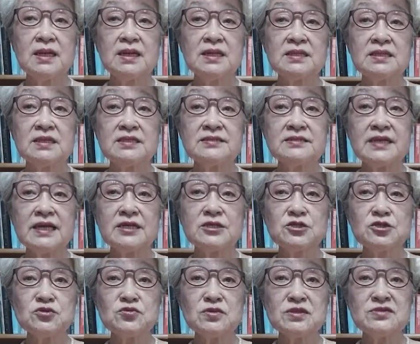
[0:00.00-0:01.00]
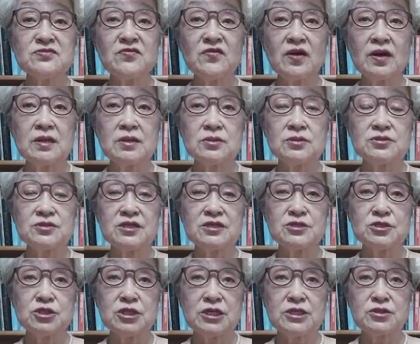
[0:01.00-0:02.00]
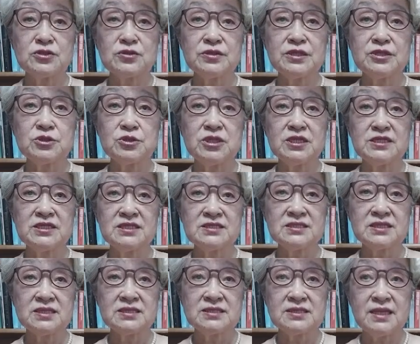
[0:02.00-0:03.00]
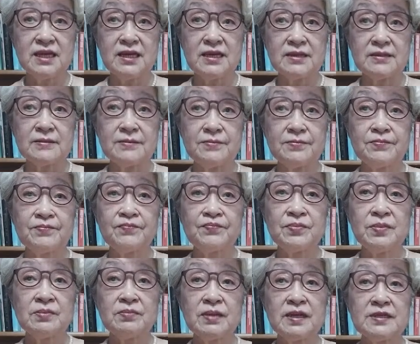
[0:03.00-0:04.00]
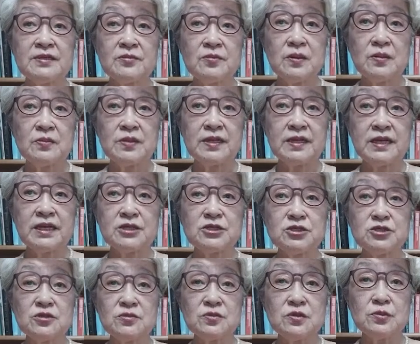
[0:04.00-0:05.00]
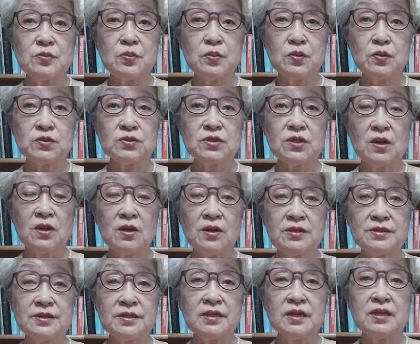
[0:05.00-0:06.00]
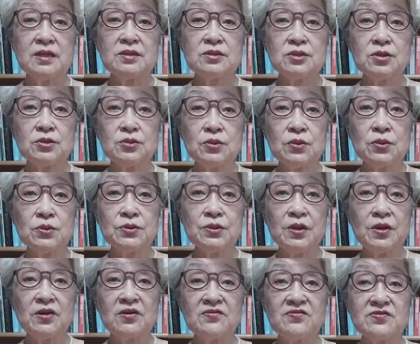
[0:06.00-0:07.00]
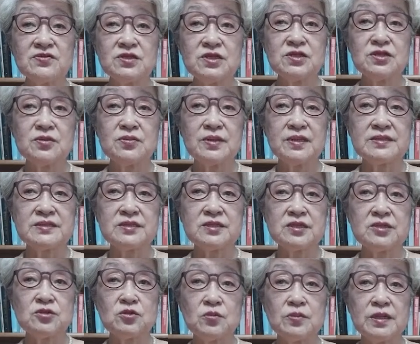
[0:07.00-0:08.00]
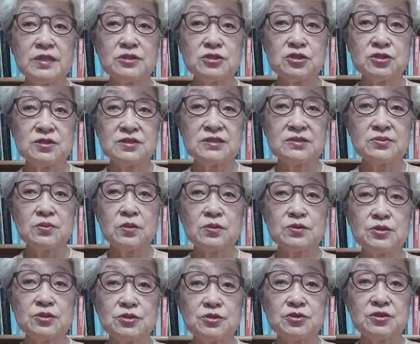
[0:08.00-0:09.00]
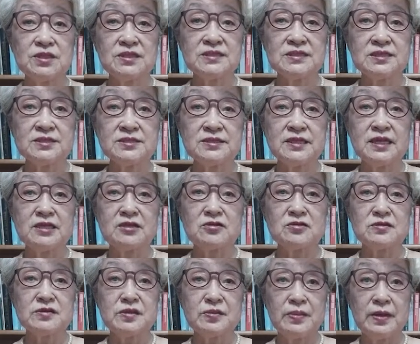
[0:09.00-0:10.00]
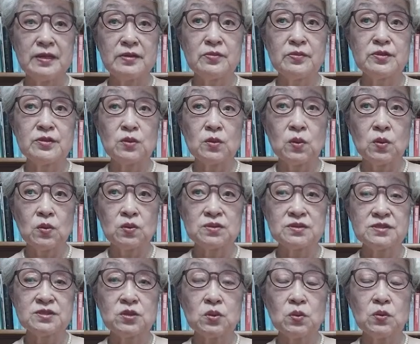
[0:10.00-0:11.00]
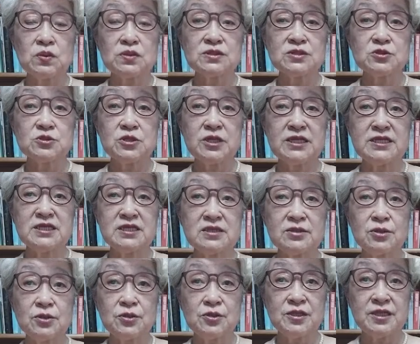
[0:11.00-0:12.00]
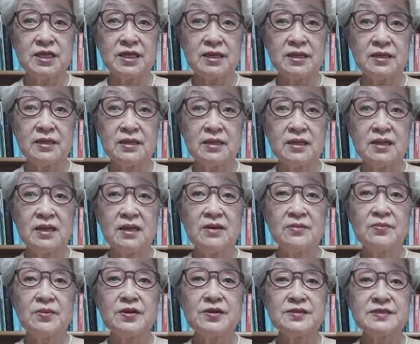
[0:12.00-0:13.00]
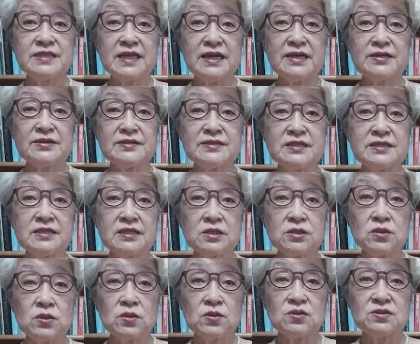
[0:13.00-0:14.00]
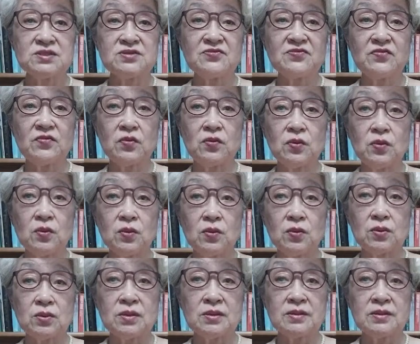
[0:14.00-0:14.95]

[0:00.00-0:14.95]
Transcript: This action was followed in January 2016 by the publication of a report on the role of gender-based innovations for the UN Sustainable Development Goals towards 2030, Better Science and Technology for All.